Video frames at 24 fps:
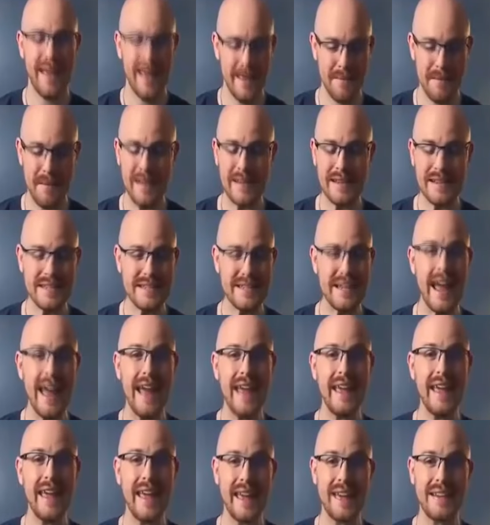It means
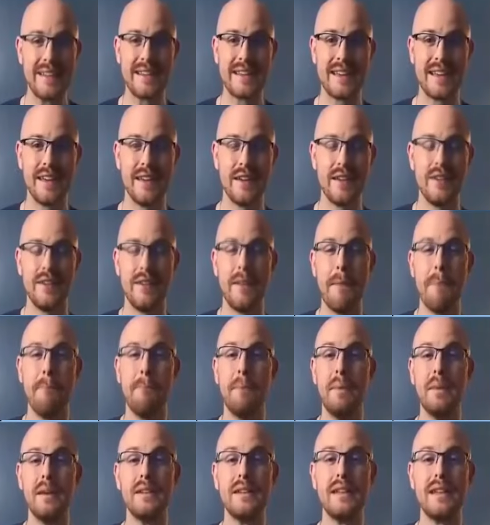taking a skill and then
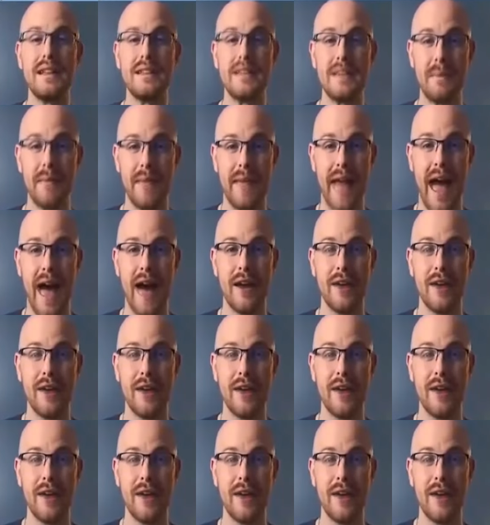building something